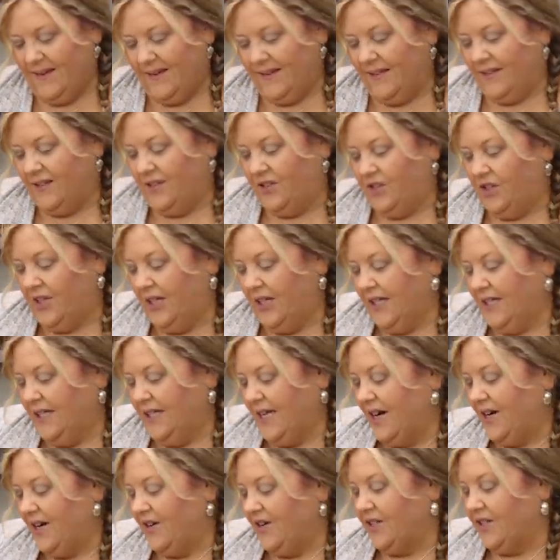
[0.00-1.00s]
because the chicken
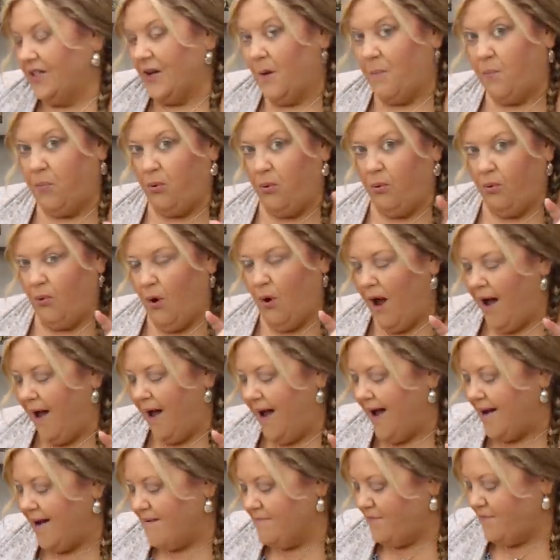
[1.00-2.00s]
tender is a
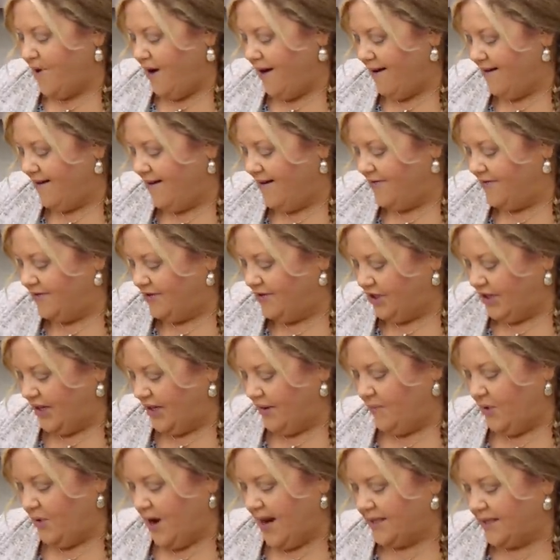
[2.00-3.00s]
prime part of the
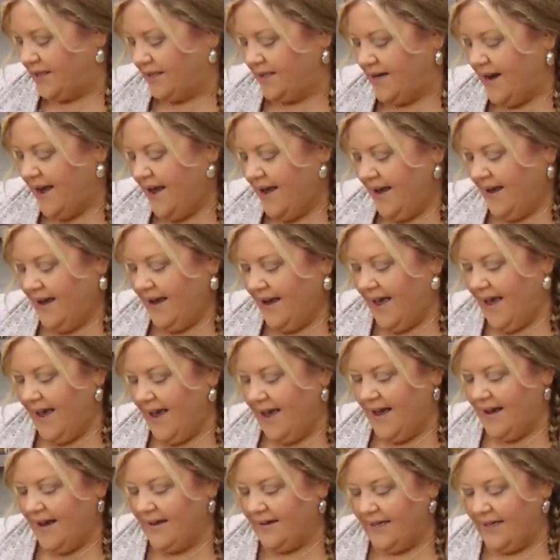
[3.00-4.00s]
chicken breast,
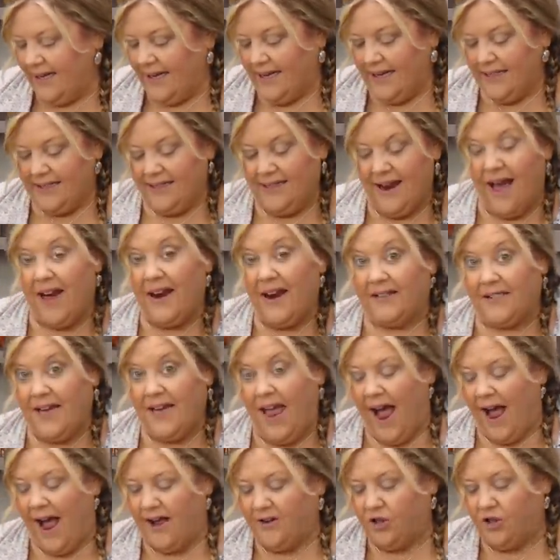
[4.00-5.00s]
and it is not
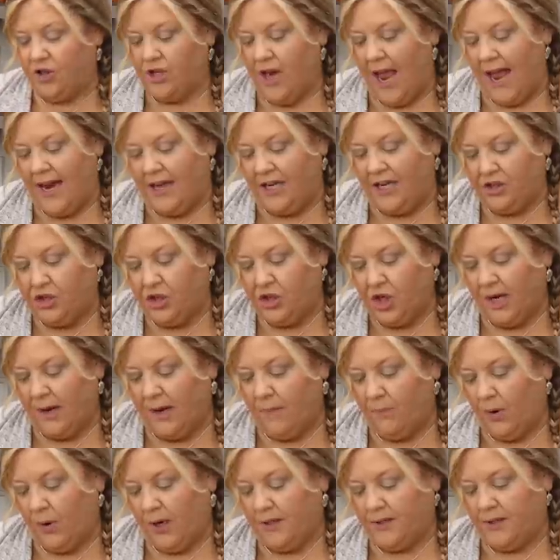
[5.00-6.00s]
attached to any
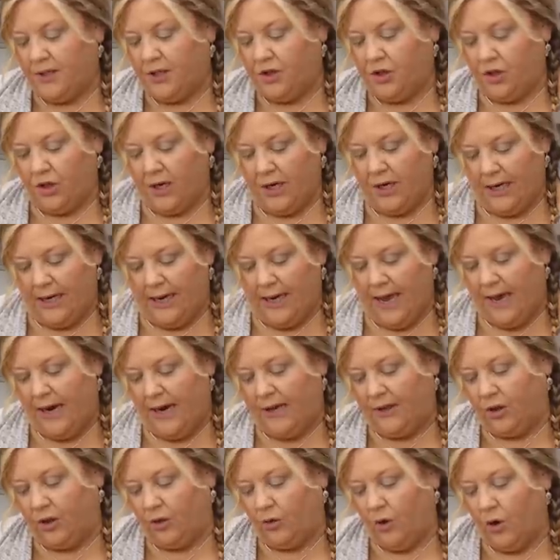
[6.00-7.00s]
chicken breast that you're gonna
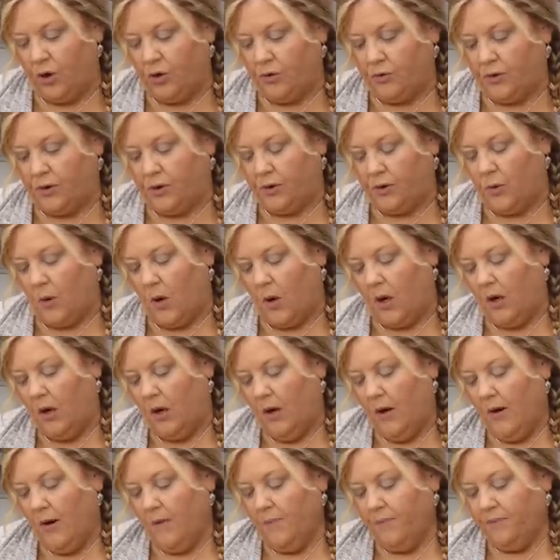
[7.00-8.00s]
get at the grocery store
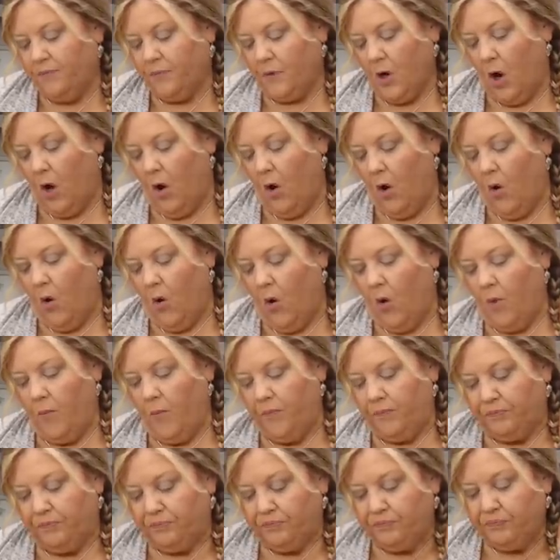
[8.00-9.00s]
whole.
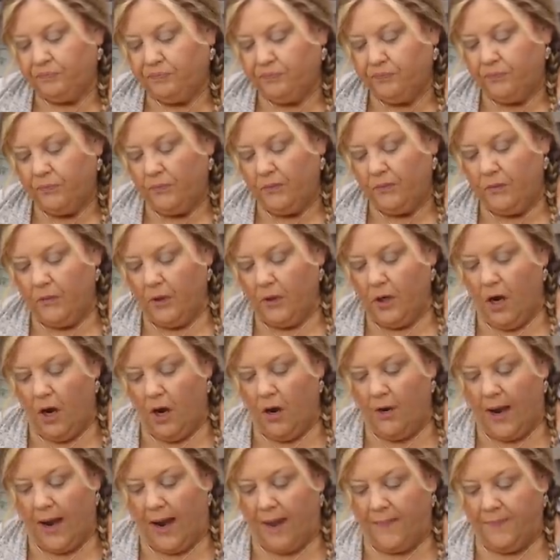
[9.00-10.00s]

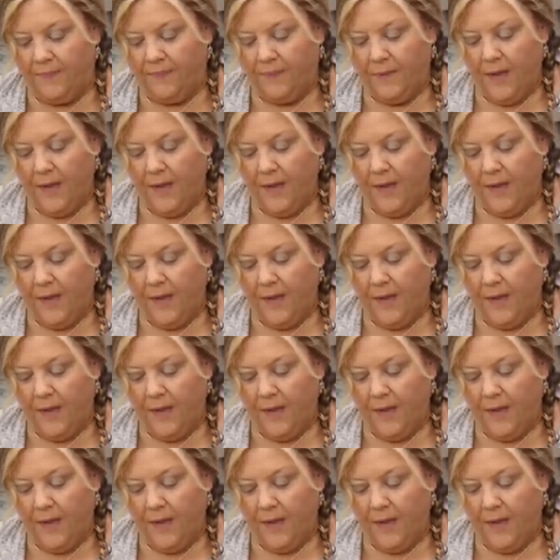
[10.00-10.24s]
Okay,